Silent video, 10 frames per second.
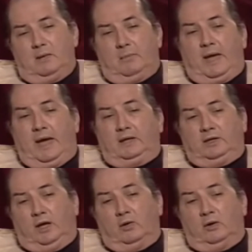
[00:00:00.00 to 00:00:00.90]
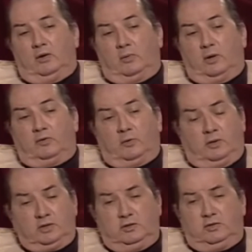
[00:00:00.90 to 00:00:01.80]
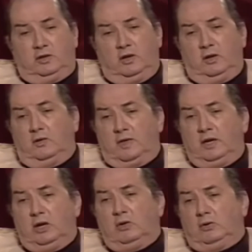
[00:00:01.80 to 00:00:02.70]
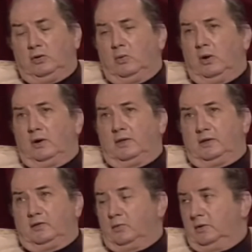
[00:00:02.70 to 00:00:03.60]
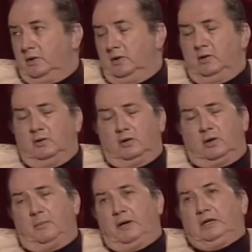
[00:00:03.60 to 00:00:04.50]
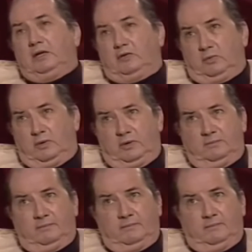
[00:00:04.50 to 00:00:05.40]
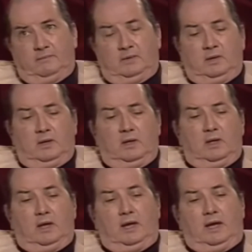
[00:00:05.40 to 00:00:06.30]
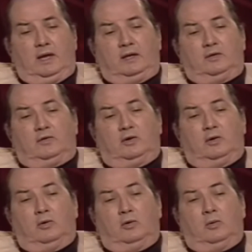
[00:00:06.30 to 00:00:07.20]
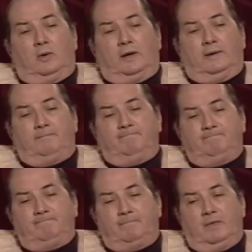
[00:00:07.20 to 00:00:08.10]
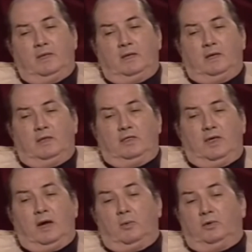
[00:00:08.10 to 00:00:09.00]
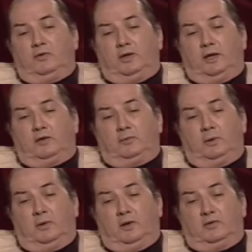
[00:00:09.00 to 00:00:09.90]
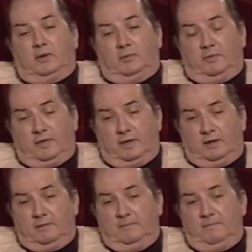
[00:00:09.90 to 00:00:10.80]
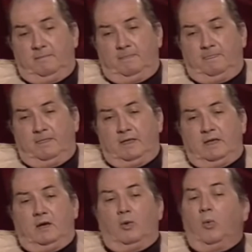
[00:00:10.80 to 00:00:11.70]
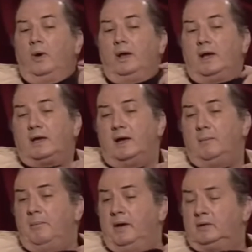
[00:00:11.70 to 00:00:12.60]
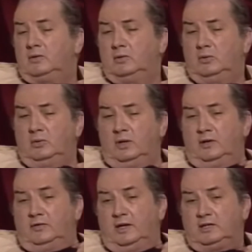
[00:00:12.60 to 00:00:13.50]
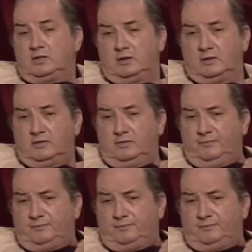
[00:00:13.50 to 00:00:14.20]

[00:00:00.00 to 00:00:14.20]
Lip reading: Pat, the owner of the restaurant, she said, no, they know who you are. They just wanted to know who your companions were. And so that was the experience up there. When I got back to Los Angeles,